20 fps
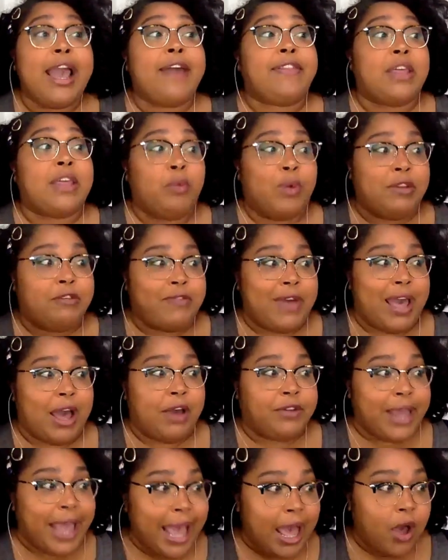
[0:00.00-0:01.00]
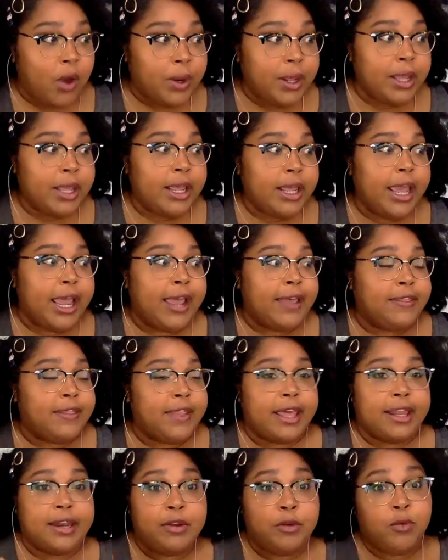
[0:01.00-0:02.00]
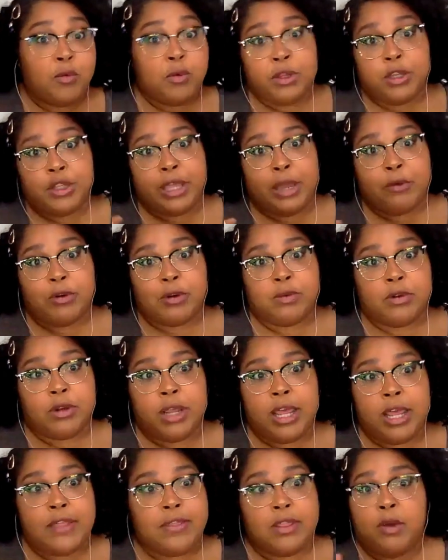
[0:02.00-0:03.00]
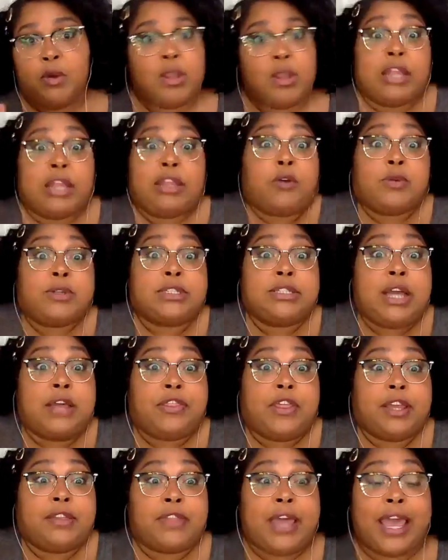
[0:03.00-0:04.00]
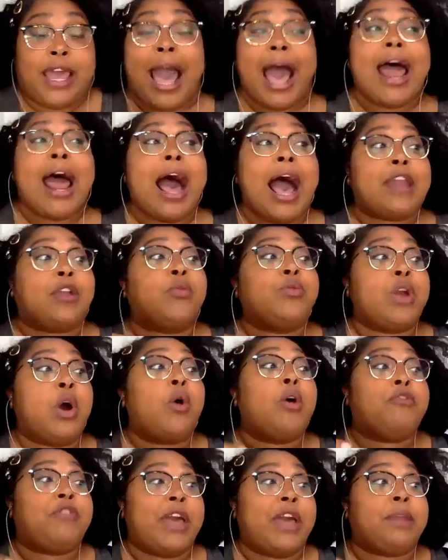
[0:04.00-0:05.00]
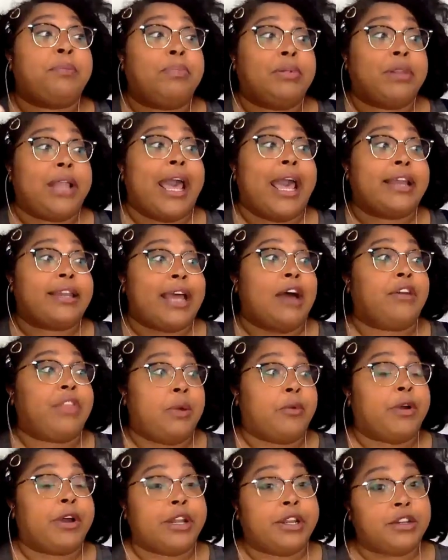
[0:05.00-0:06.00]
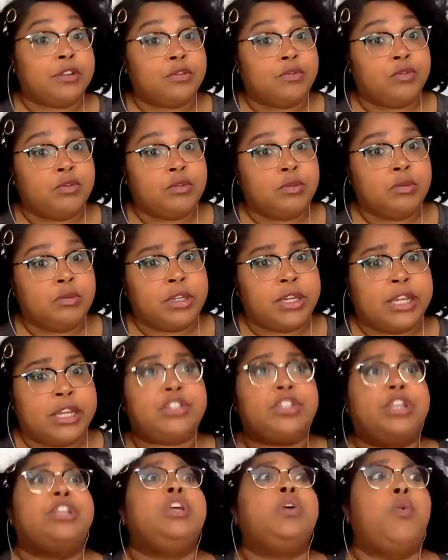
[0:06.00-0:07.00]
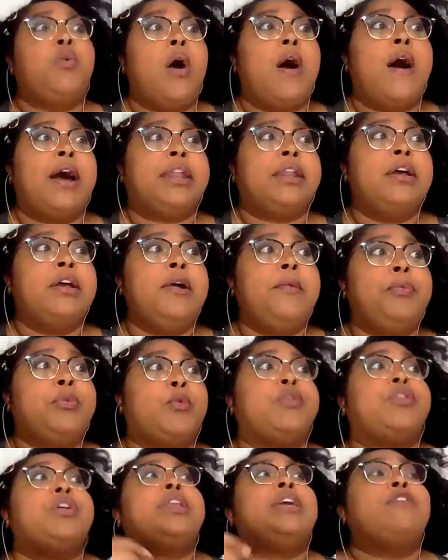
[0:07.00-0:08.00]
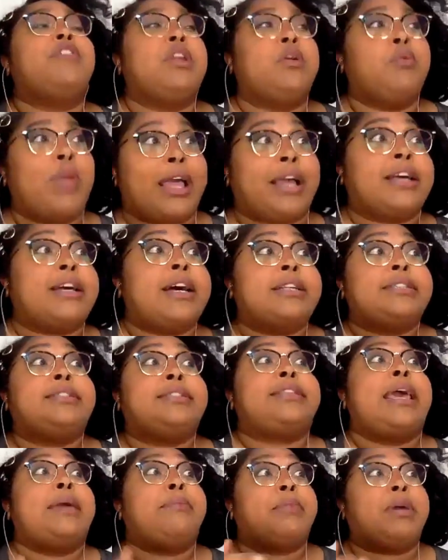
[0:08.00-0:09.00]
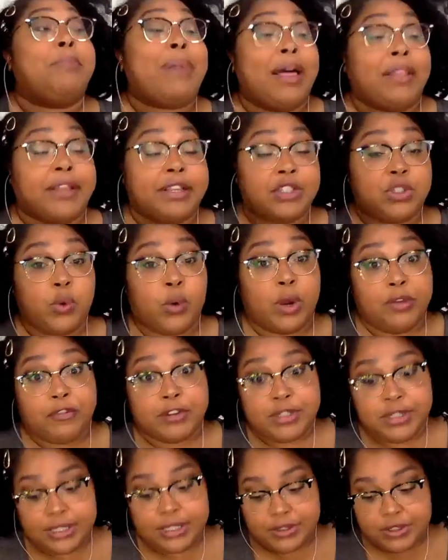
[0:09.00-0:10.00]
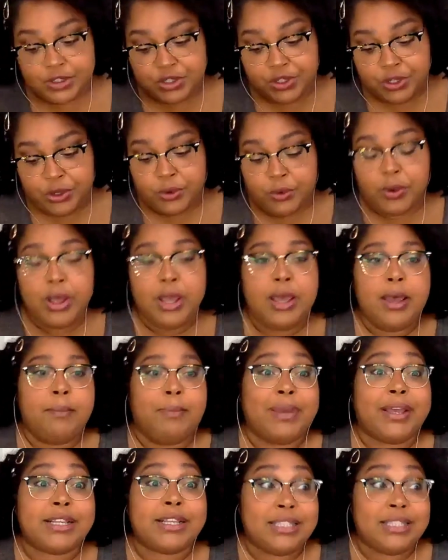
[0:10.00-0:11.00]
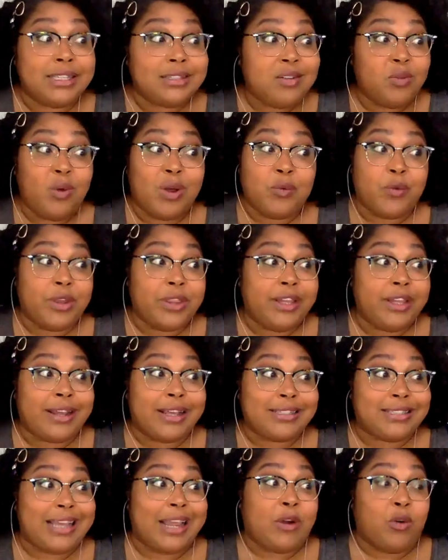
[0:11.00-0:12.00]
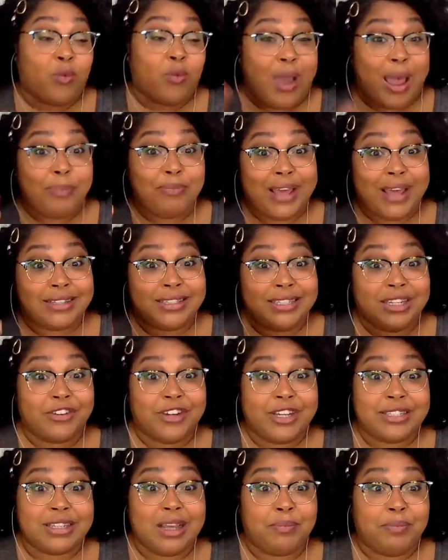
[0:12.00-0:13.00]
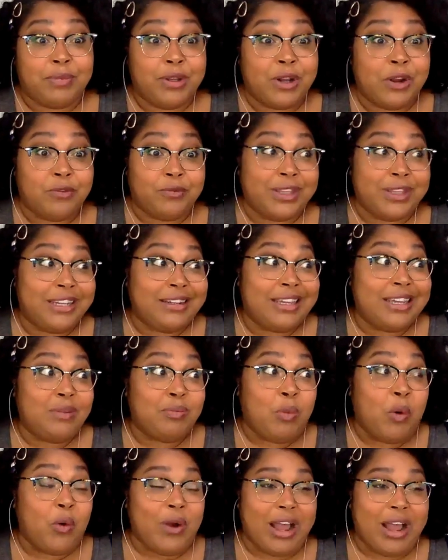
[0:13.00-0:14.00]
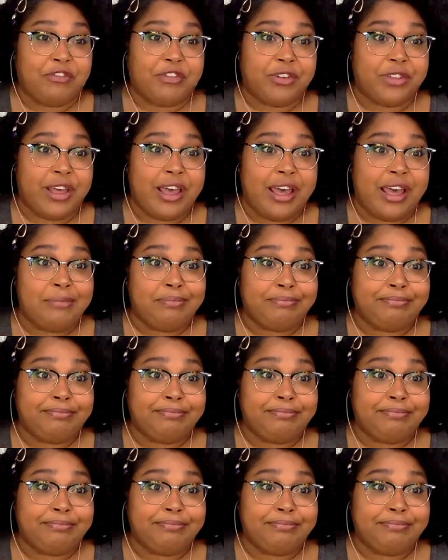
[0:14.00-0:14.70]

And then we found out, and then they were, and, and then there was nothing. They had, I don't know if they had planned how they were going to continue on with an even like a, a, same compelling story for season two because yeah. season one really does like wrap that series up. You don't really need more after that.